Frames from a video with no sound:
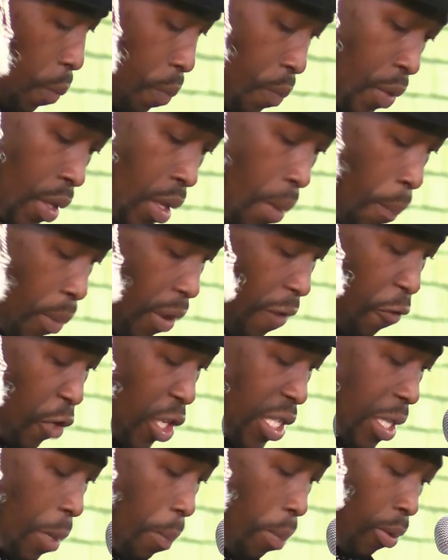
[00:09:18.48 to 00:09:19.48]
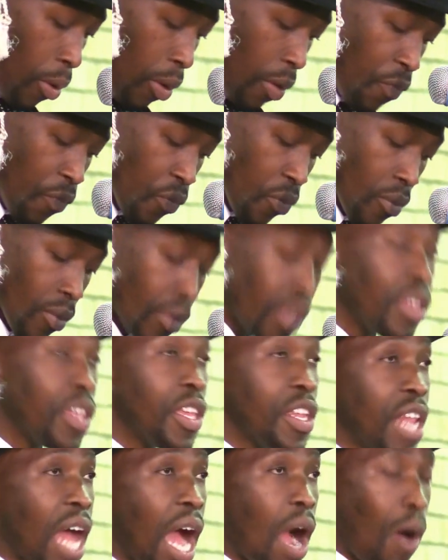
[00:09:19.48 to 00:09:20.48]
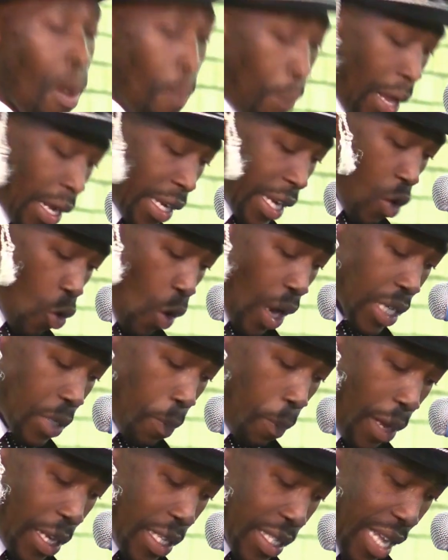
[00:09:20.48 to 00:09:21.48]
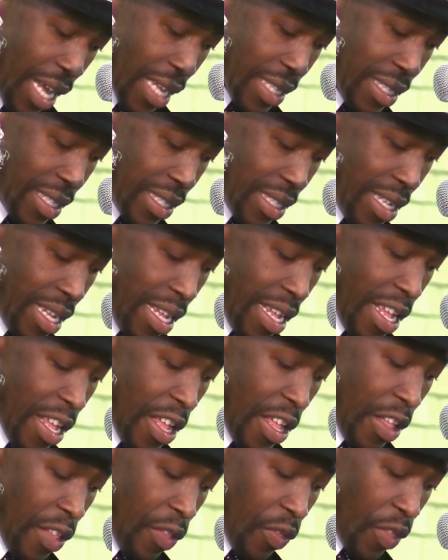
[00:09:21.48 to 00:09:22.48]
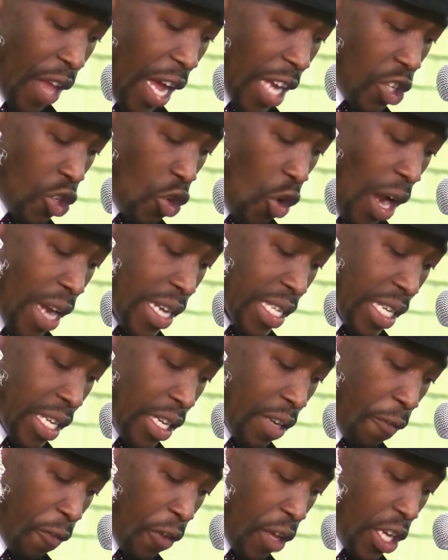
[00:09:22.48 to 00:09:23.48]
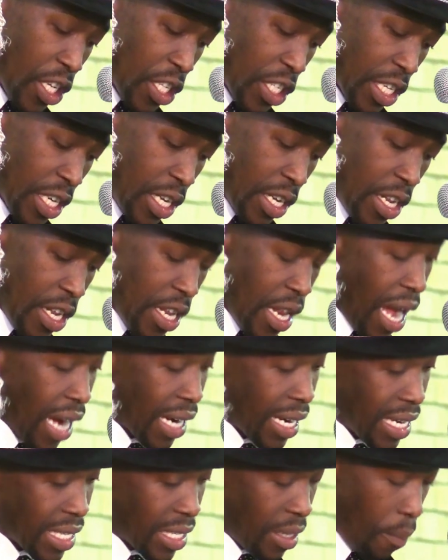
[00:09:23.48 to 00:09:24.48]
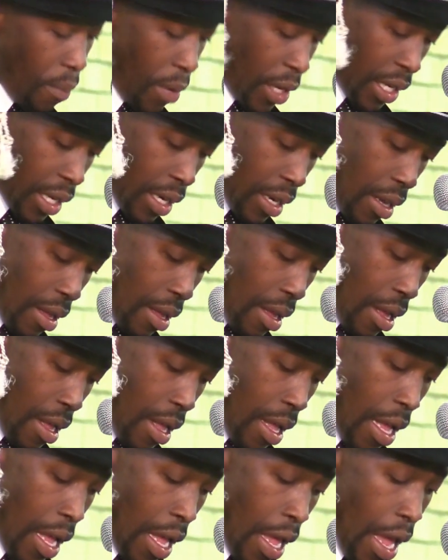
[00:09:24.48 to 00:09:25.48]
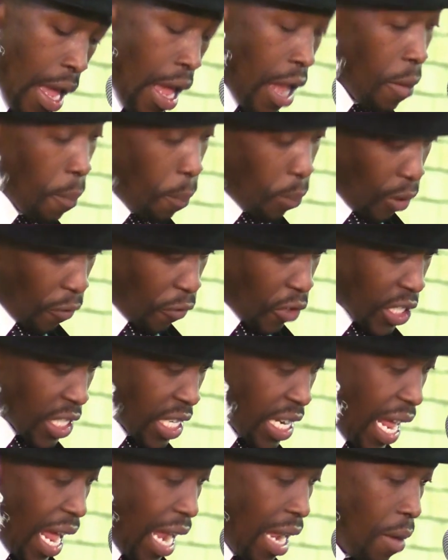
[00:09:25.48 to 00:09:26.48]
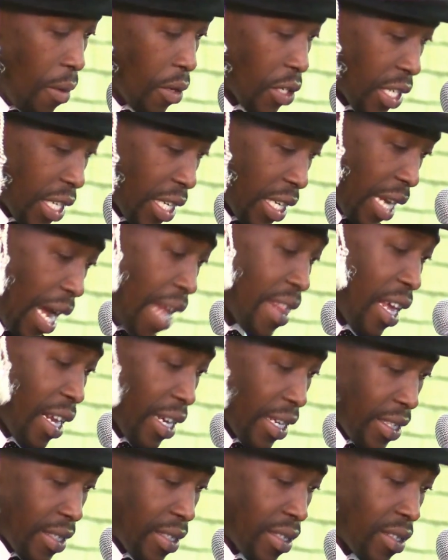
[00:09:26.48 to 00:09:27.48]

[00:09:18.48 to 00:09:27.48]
Be visible in our black and white blazers, that your identification in academic and professional gatherings.